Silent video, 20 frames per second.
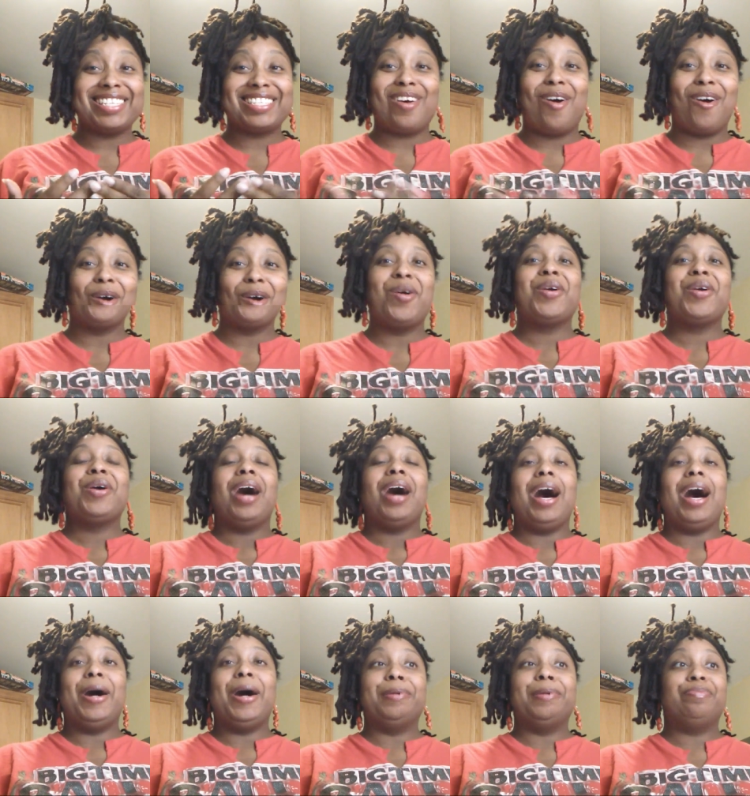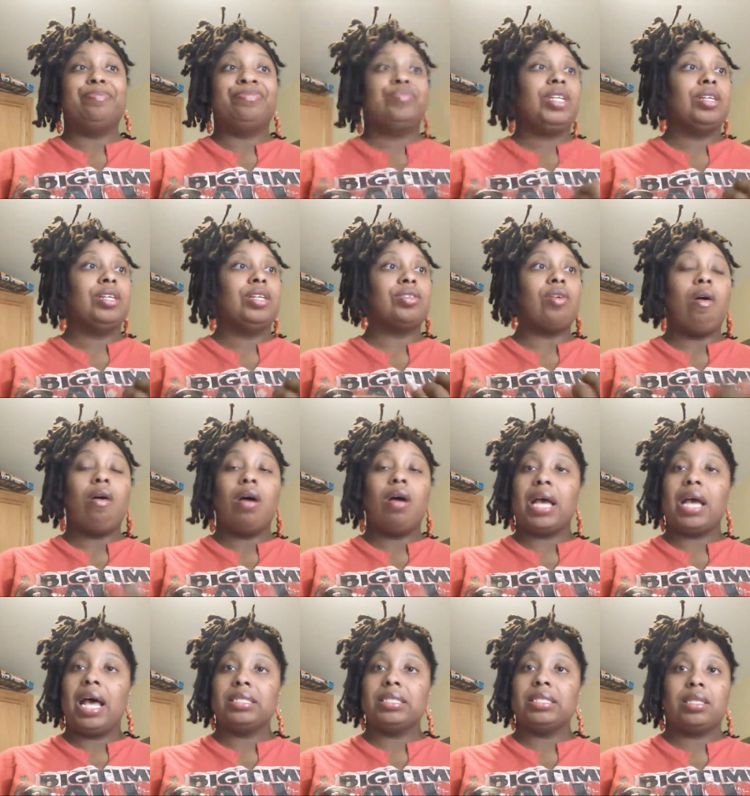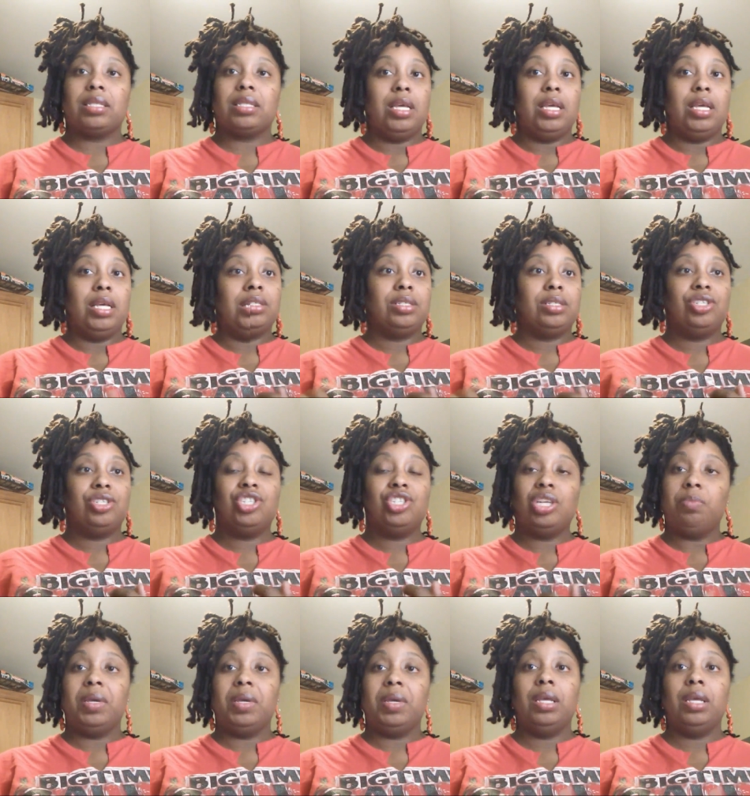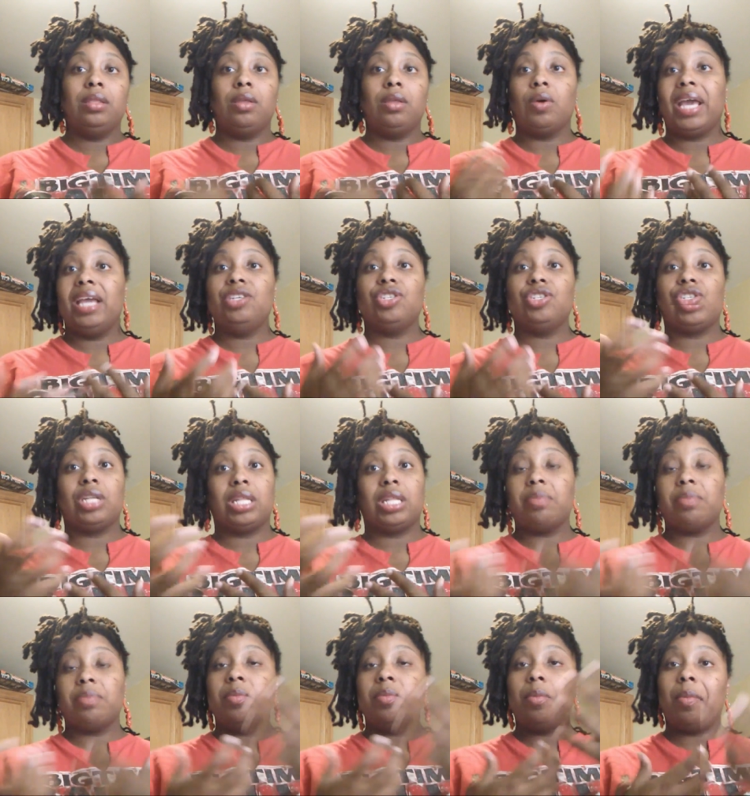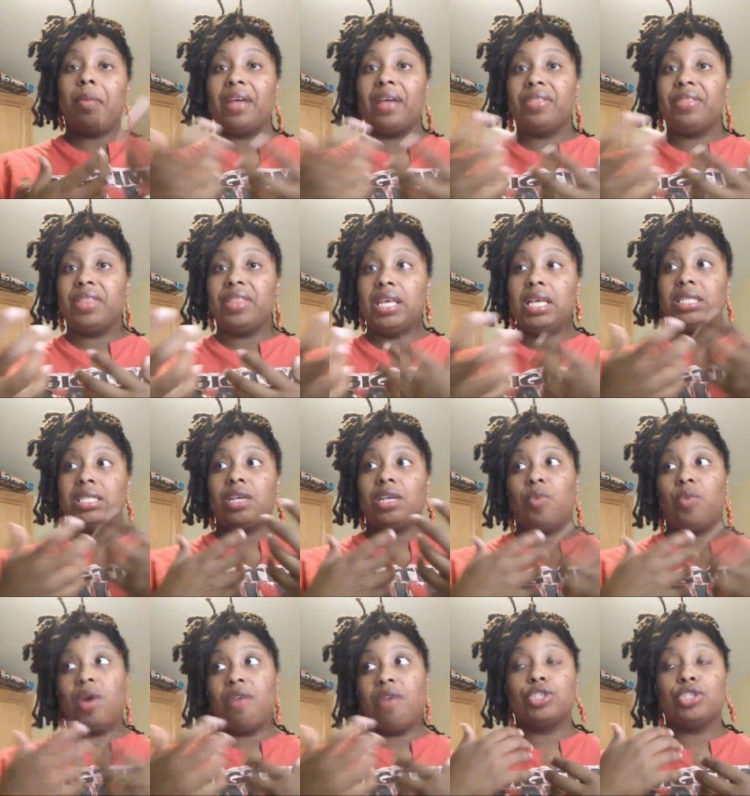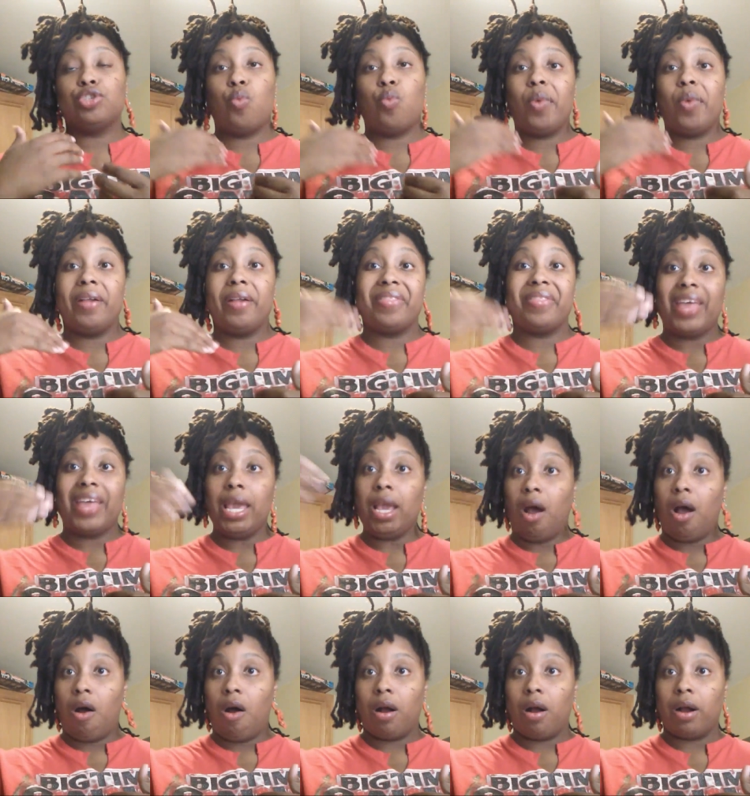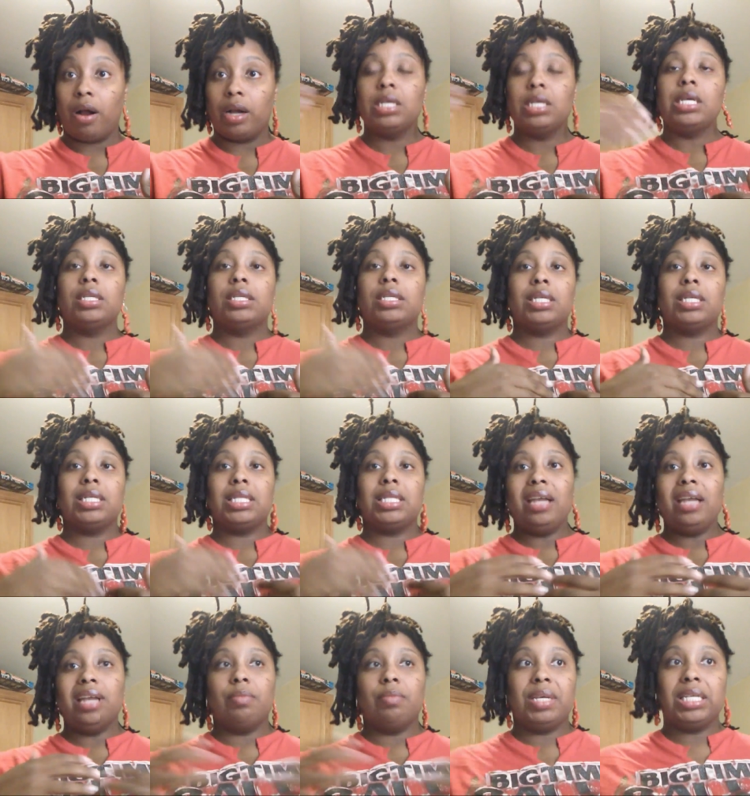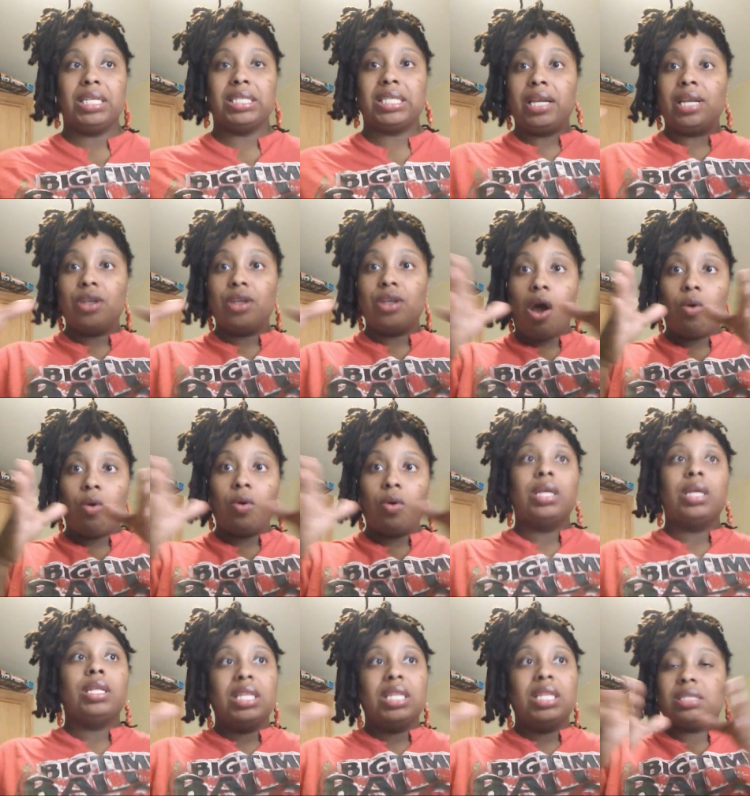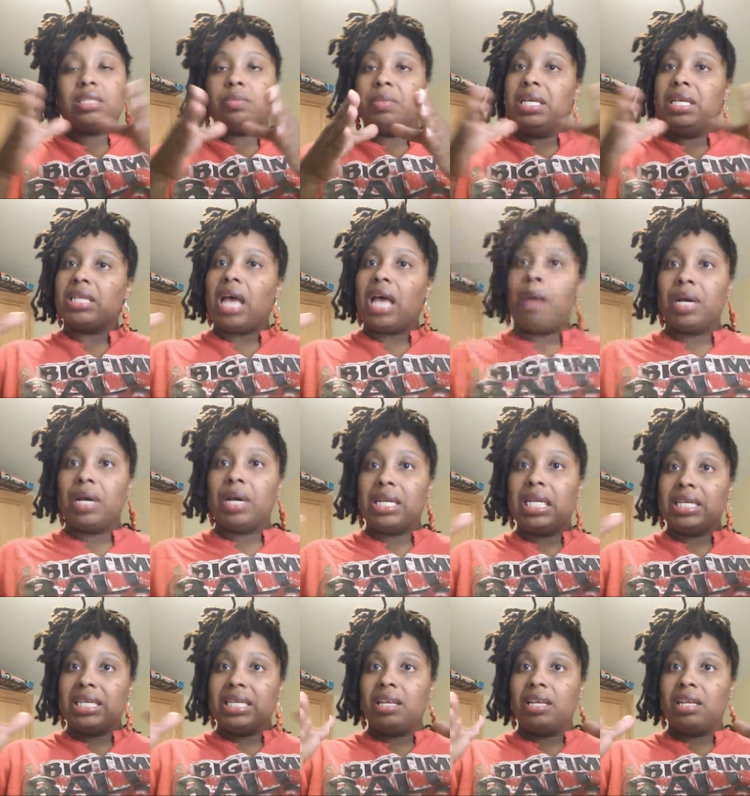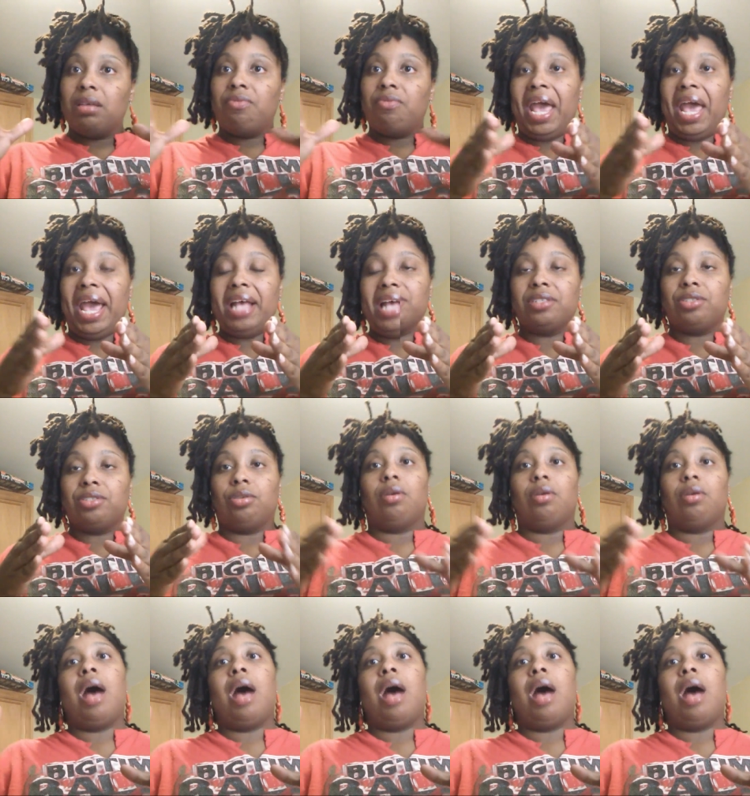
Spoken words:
So there's all kinds of things. Shipping, location. A lot of people buy things in reference to where they are to the item, because they know this means I'm going to get it faster.